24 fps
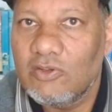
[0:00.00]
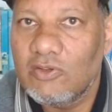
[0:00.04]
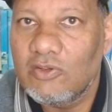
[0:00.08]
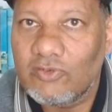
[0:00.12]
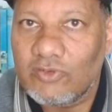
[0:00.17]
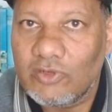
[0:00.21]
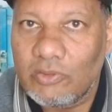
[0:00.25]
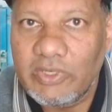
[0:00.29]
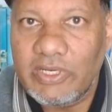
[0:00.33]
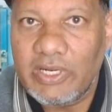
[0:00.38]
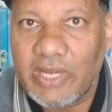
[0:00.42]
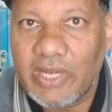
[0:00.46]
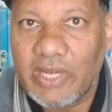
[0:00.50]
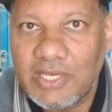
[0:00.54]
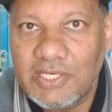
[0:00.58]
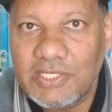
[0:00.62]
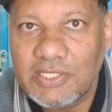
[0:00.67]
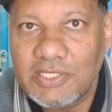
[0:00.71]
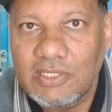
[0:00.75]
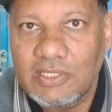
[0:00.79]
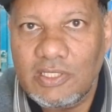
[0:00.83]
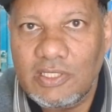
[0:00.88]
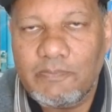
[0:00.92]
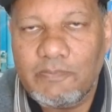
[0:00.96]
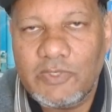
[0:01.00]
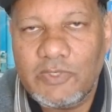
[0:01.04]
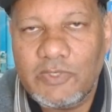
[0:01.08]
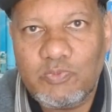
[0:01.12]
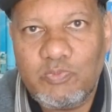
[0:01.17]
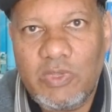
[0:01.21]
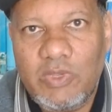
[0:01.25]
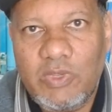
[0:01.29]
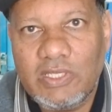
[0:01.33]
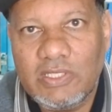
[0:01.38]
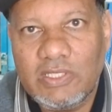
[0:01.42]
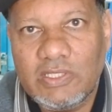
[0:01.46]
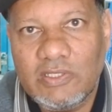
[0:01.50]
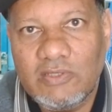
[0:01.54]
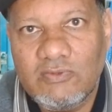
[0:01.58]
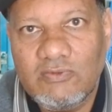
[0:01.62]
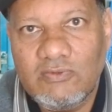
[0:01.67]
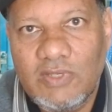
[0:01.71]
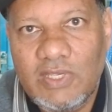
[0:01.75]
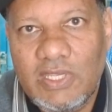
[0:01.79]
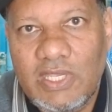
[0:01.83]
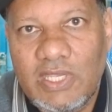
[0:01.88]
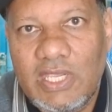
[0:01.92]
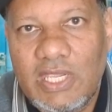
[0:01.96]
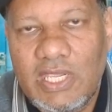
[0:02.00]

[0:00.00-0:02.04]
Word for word: from a rational perspective